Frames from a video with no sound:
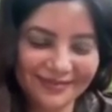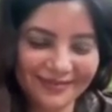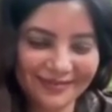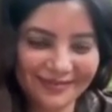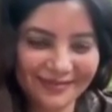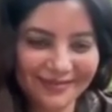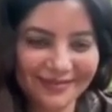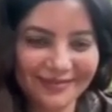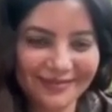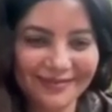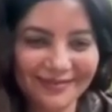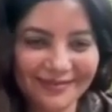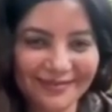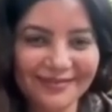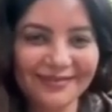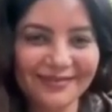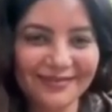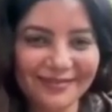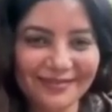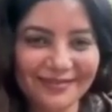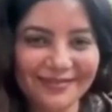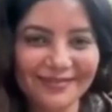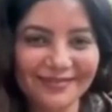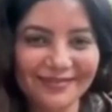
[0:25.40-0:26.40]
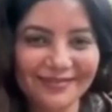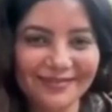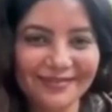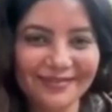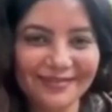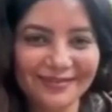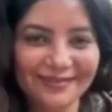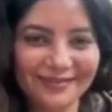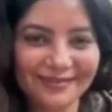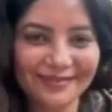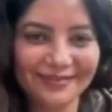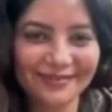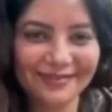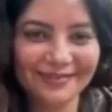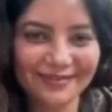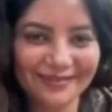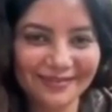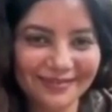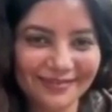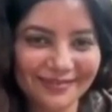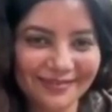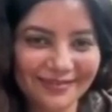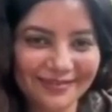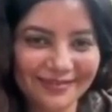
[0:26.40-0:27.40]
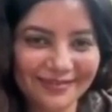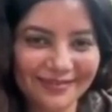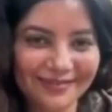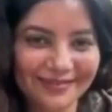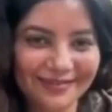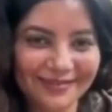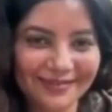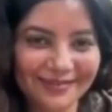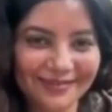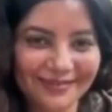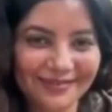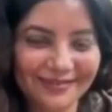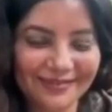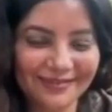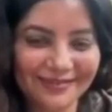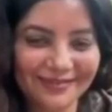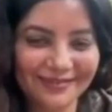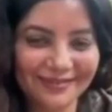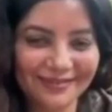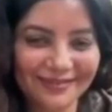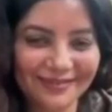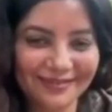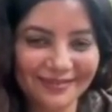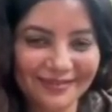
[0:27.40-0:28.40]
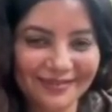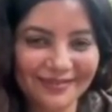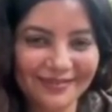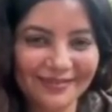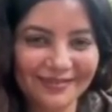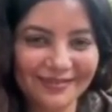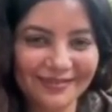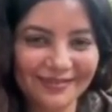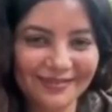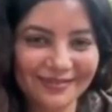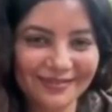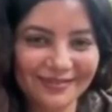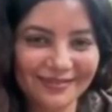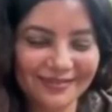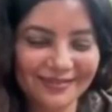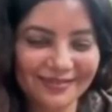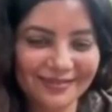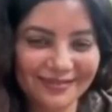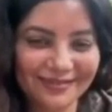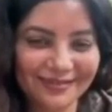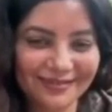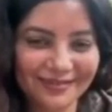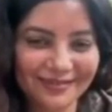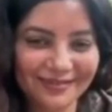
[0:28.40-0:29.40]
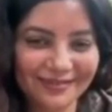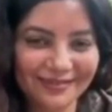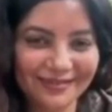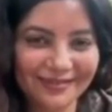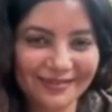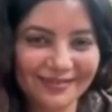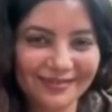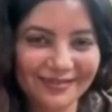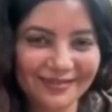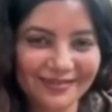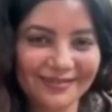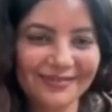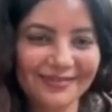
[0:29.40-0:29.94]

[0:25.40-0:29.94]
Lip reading: [no speech]